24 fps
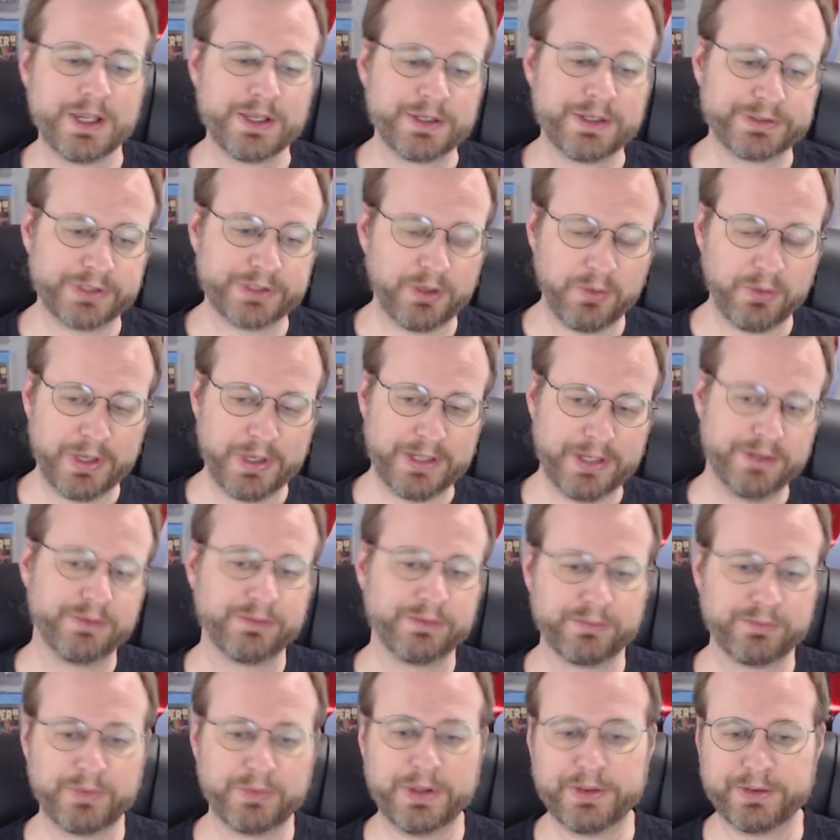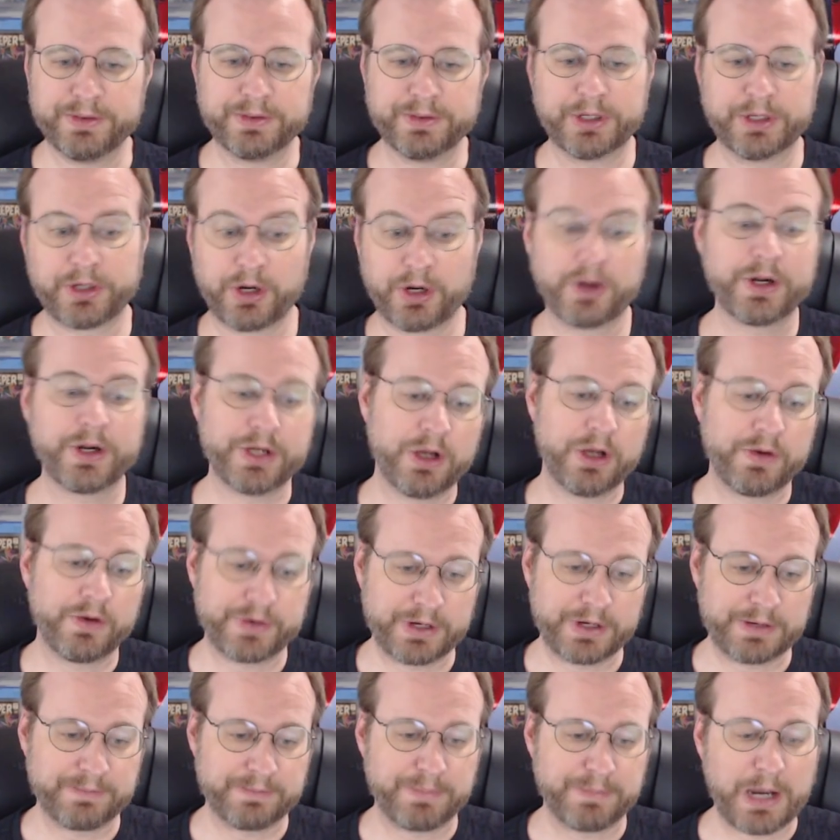So when the current
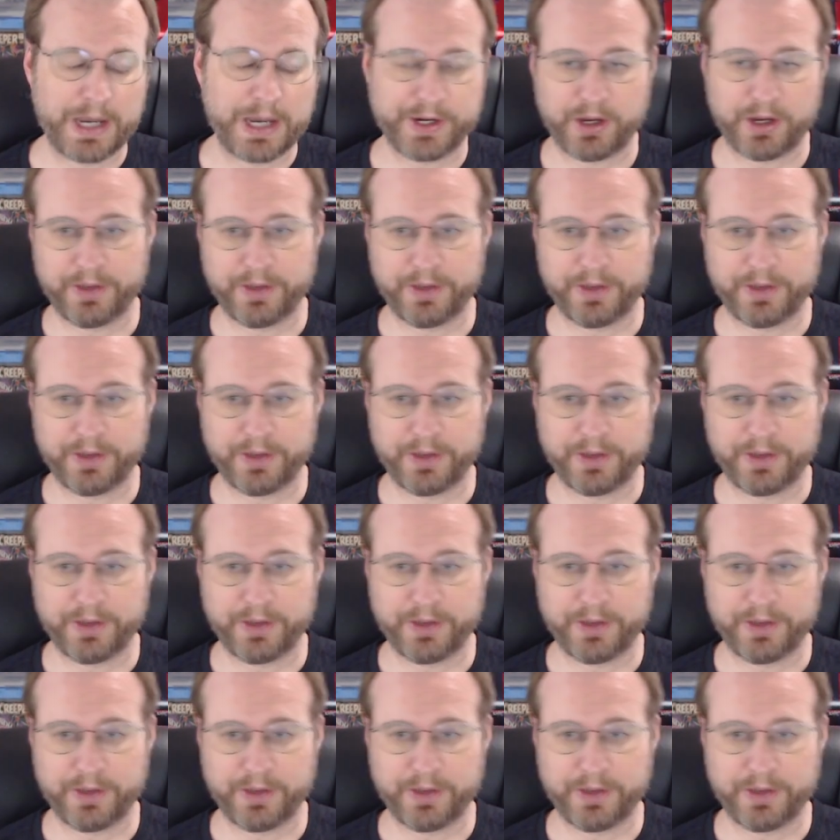owner bought